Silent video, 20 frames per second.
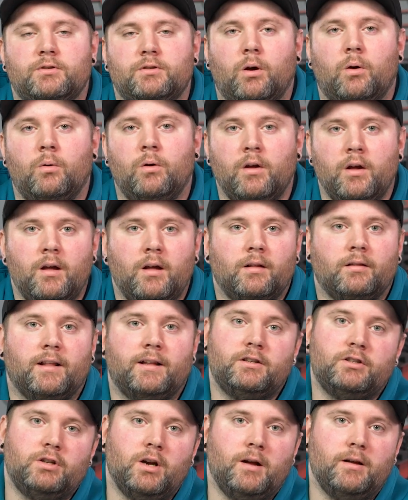So
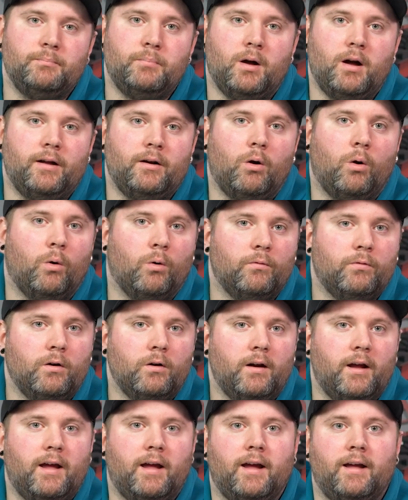let's jump on
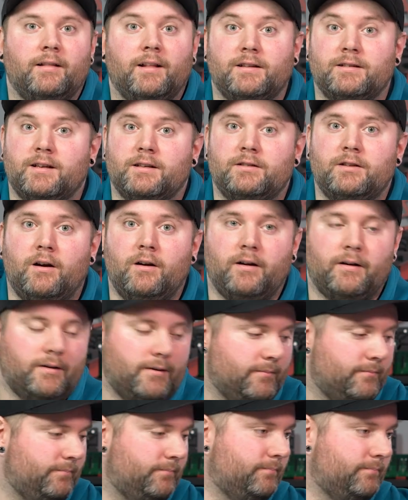over and let's get started.